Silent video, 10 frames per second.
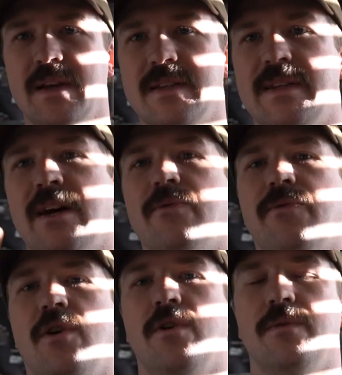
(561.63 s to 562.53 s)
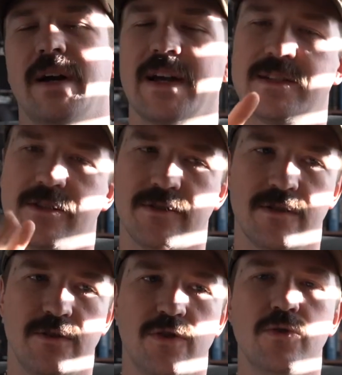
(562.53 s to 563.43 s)
downfall, I guess
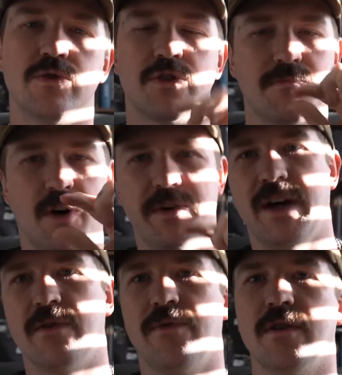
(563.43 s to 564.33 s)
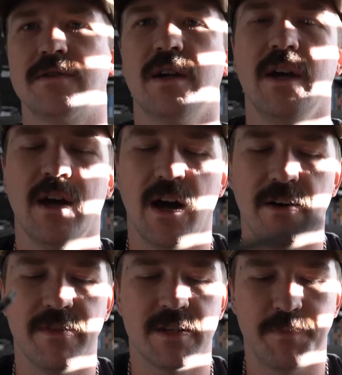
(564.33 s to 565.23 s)
there's 2 small downfalls
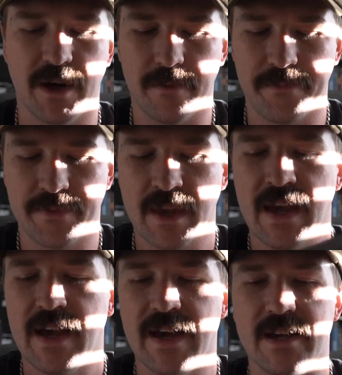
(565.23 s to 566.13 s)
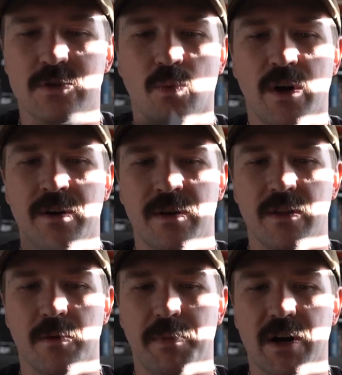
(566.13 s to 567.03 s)
of this belt, is 1,
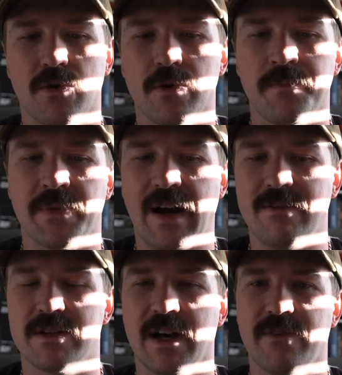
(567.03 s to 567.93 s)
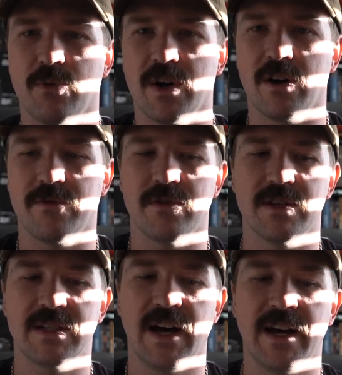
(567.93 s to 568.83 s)
the buckle. Obviously I have to wear it off to the
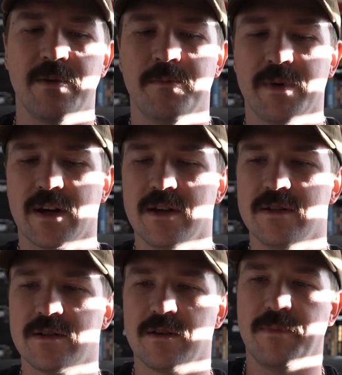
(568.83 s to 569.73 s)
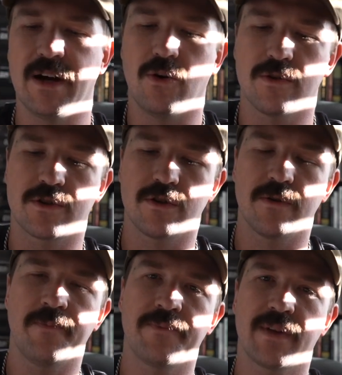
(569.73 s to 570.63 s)
side because my
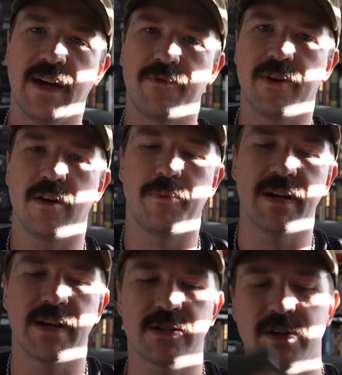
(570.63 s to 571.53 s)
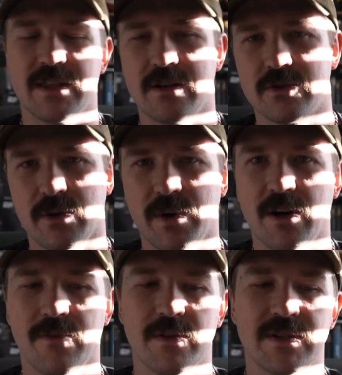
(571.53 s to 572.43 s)
holster can't fit an appendix right there, so I wear
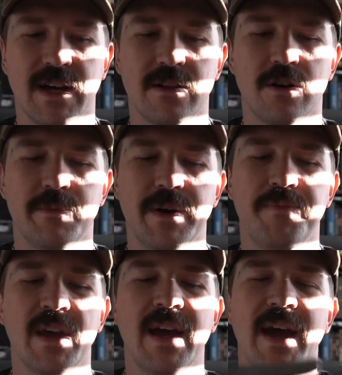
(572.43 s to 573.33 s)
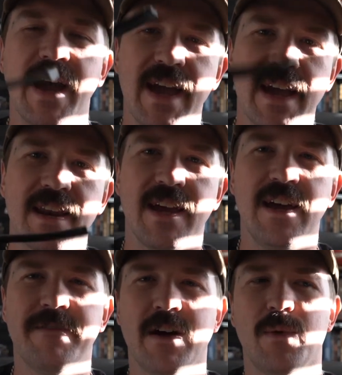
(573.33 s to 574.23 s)
it off to the side a little bit. And
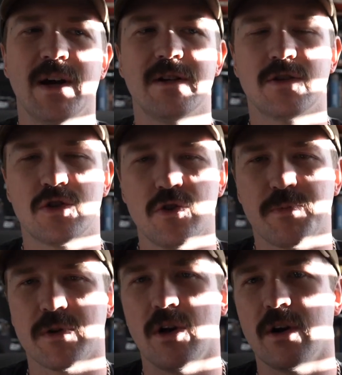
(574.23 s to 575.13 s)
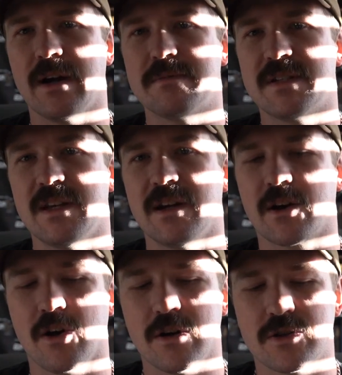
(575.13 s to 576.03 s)
if I wear it super long and I'm sitting in a
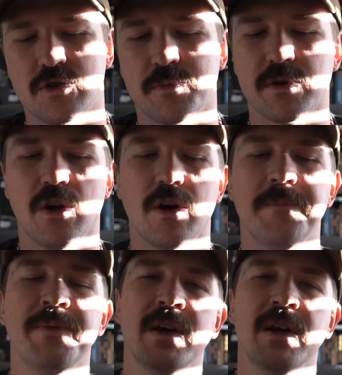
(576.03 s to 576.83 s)
car super long,